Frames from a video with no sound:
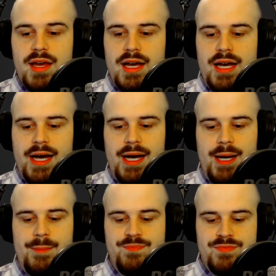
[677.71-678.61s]

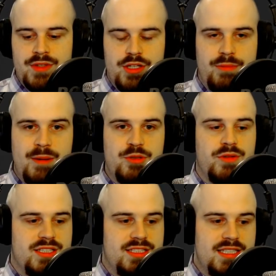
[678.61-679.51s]
You know, people who
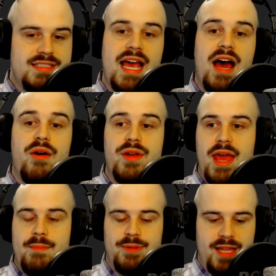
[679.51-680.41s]
want to sit down
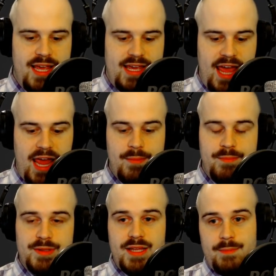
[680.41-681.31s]
and play a game,
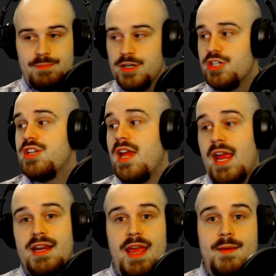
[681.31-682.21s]
but they
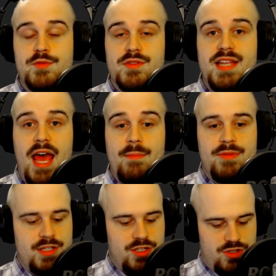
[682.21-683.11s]
appreciate games with depth.
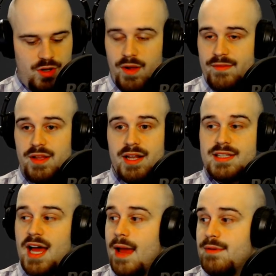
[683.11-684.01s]
They just don't have a lot of
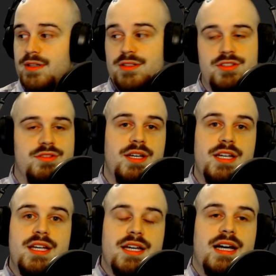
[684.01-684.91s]
time to just
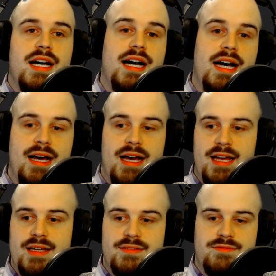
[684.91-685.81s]

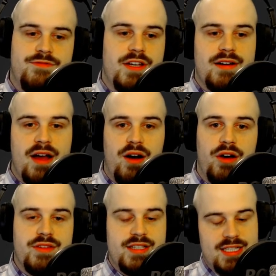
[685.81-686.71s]
figure out
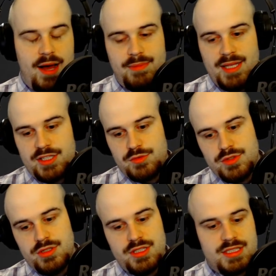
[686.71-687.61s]
all these complex
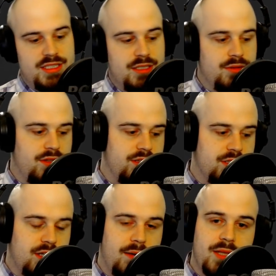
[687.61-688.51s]
rules and deal with all
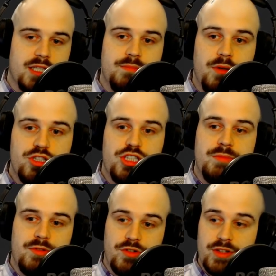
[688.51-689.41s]
this complex bullshit
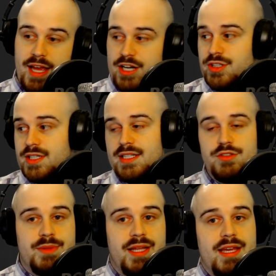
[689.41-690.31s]
before they actually get
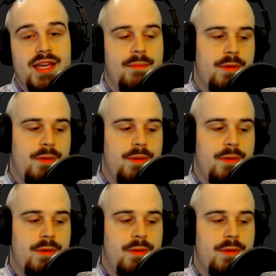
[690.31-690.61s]
into playing a game.